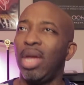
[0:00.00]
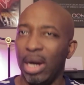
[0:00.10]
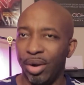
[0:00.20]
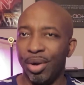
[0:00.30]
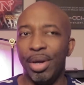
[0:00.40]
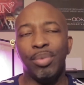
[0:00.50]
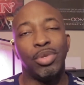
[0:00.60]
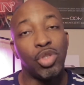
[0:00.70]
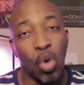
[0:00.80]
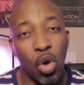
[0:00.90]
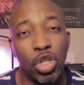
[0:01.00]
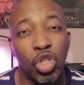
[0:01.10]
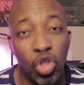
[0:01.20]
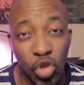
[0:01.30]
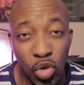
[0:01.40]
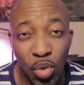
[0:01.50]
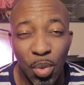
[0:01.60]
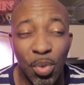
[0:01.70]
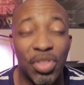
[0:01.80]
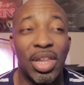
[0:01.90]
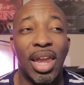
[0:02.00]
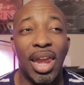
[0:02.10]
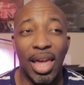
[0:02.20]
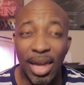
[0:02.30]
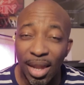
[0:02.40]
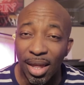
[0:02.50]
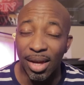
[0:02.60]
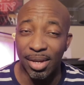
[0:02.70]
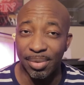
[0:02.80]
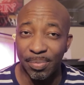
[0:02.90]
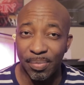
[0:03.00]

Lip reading: Carrie, was going to do with Layla.